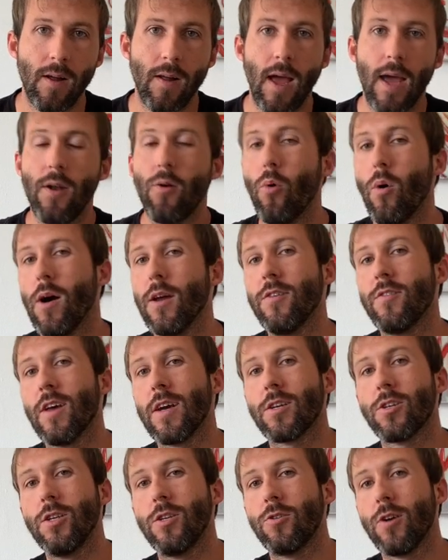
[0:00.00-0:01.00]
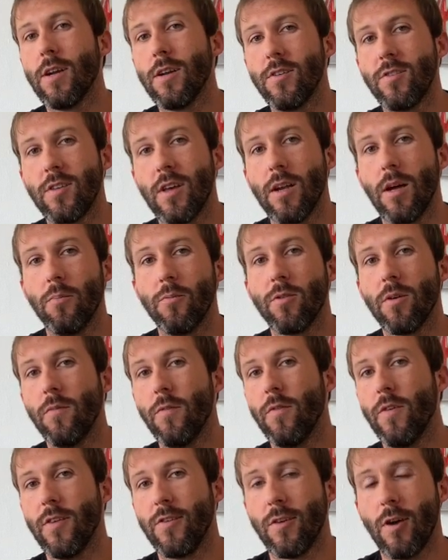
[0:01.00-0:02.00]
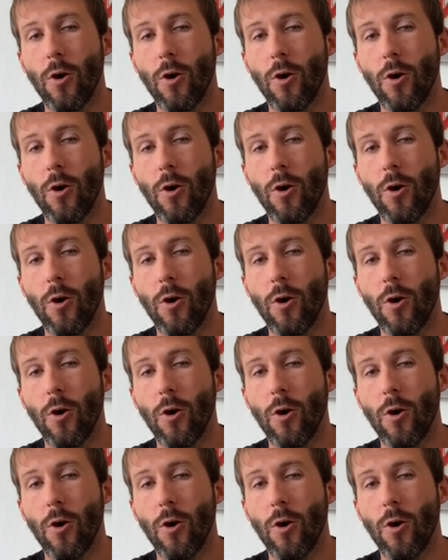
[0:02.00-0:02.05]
and Hawaii's actually trying to set up some of its